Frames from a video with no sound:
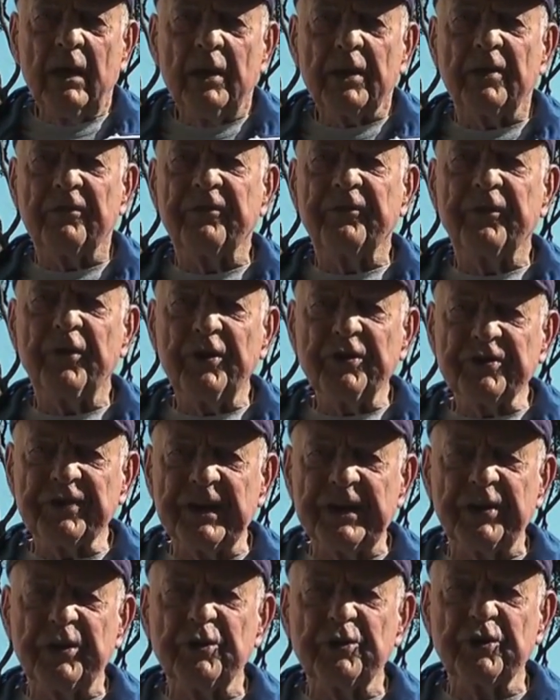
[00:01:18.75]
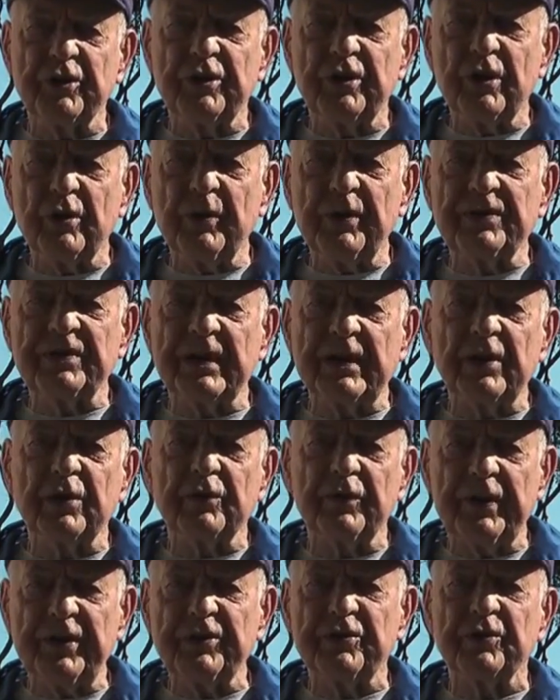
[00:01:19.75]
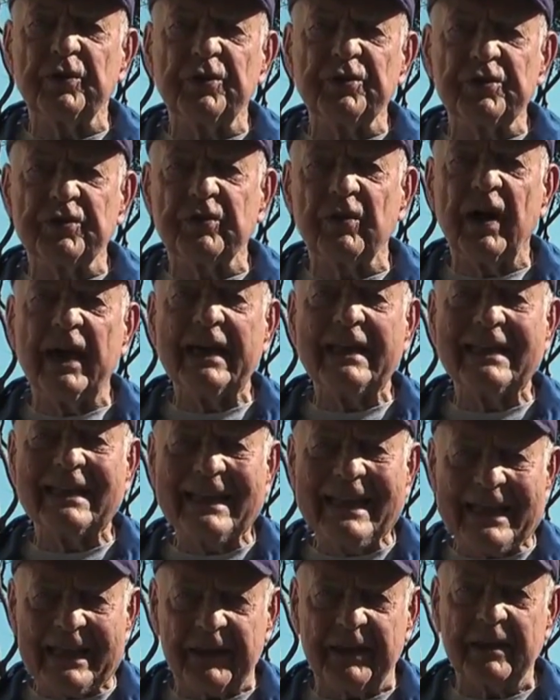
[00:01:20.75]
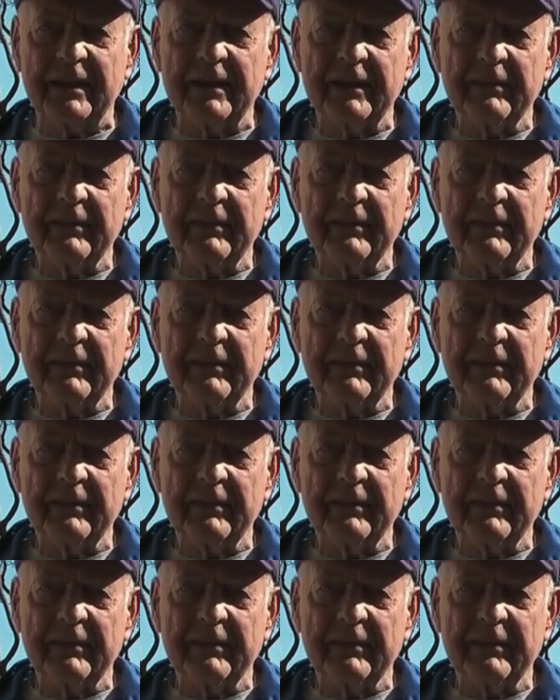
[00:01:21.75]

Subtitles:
the first thing you should do is increase your stride length,